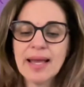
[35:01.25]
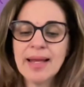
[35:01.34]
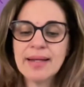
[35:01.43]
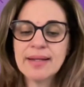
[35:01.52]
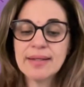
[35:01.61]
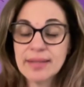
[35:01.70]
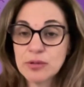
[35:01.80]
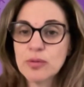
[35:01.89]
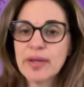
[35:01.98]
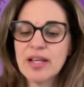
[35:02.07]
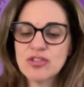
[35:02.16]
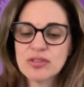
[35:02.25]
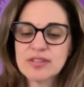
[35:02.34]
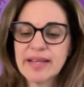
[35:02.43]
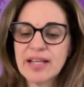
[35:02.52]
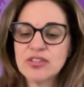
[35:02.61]
the education
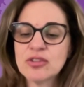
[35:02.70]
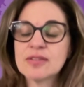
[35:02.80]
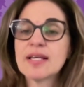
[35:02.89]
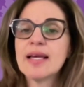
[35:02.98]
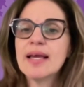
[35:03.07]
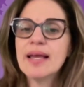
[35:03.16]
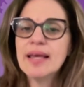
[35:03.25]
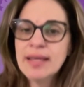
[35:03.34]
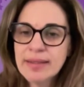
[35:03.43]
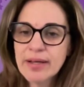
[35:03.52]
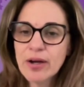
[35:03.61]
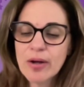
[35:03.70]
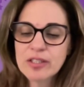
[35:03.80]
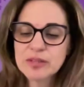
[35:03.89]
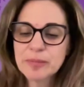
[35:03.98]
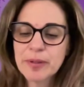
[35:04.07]
sessions in the
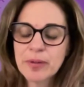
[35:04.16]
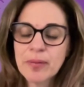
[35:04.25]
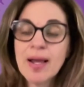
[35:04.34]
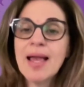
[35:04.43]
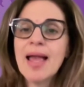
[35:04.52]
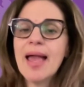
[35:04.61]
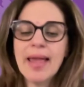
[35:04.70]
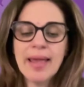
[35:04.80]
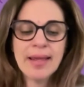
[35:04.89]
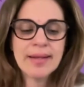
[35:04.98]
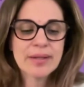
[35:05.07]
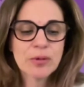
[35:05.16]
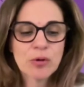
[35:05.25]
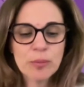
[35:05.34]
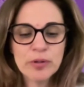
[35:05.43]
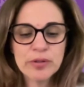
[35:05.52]
hospital and the
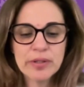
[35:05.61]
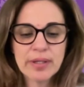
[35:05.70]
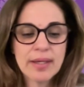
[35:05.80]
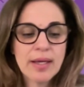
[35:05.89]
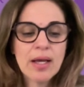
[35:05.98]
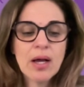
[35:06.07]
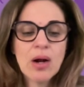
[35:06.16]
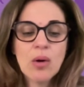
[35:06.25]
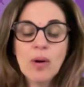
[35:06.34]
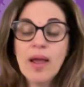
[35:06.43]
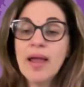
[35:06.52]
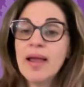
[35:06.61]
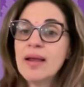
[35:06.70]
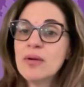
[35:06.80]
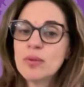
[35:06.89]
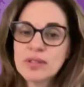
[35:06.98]
community.
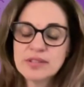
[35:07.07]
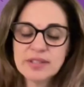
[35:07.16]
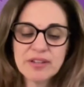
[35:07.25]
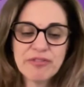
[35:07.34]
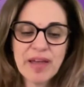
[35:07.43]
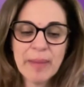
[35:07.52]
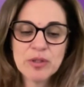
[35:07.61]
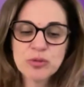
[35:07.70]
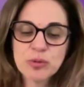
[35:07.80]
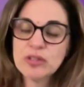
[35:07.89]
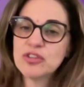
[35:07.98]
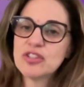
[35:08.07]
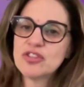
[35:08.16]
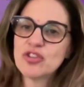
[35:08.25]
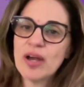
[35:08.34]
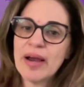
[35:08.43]
And once the families were
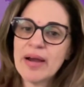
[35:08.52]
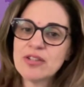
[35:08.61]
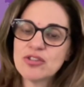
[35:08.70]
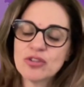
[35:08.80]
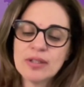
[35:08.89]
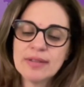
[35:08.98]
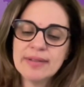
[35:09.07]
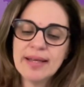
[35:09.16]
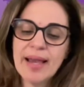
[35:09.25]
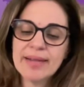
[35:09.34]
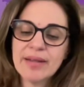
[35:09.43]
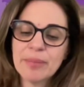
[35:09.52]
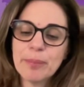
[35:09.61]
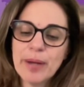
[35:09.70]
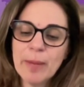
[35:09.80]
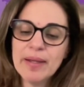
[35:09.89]
discharged, they had a
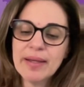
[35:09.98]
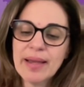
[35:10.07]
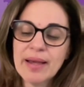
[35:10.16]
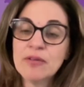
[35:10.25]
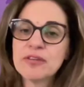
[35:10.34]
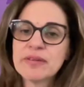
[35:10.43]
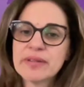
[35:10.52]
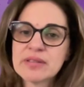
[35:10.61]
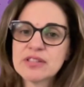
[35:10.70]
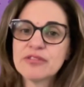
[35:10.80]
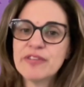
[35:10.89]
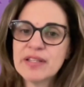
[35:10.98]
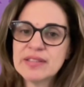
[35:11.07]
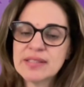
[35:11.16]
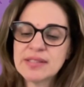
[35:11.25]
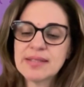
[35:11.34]
public health nurse
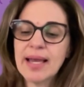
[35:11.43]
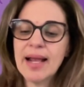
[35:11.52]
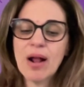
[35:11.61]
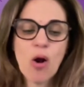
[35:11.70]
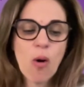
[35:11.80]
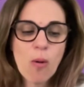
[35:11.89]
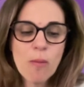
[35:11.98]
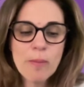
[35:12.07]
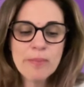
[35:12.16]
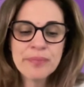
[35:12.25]
visit at home,